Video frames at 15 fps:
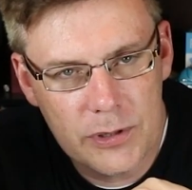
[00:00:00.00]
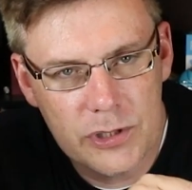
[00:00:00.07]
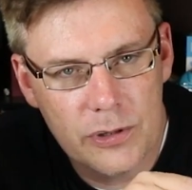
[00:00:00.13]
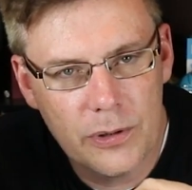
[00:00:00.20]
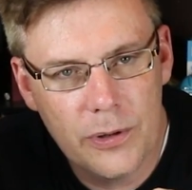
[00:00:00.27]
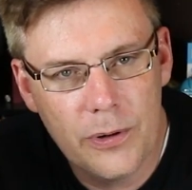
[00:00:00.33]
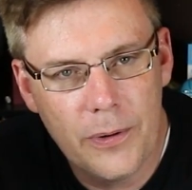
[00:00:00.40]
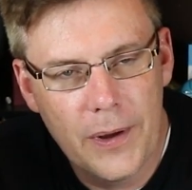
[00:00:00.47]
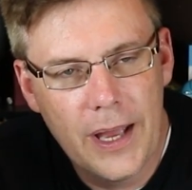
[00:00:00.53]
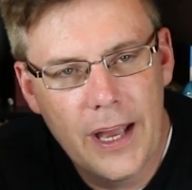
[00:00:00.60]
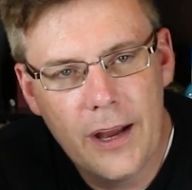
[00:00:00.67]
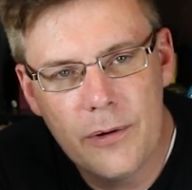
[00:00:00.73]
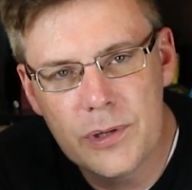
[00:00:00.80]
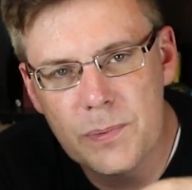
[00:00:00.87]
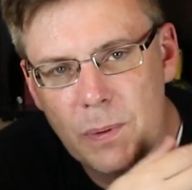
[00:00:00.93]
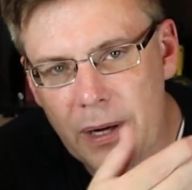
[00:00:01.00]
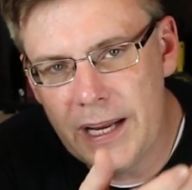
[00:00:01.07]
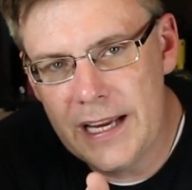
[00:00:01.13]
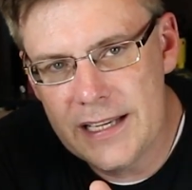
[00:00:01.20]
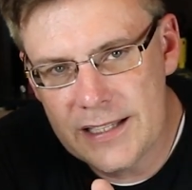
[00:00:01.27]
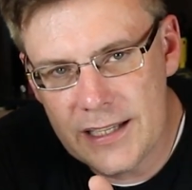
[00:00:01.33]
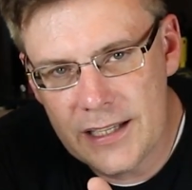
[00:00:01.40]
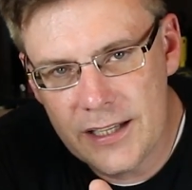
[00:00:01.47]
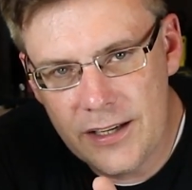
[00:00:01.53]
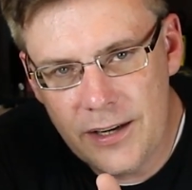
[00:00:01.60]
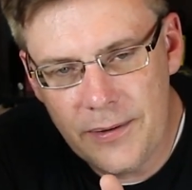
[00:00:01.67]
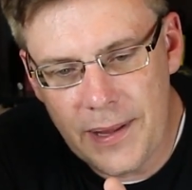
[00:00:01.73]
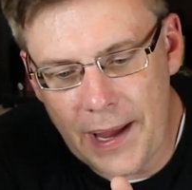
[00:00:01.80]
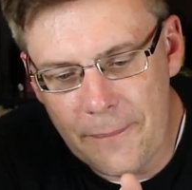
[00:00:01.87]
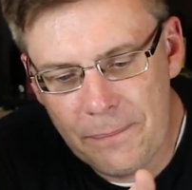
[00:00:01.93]
of screw, it was pretty easy to
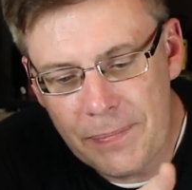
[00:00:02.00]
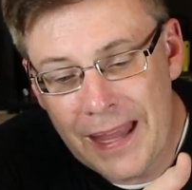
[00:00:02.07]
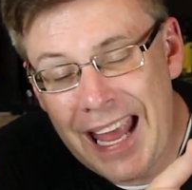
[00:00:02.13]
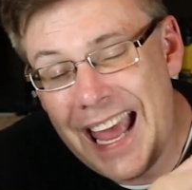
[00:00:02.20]
do that.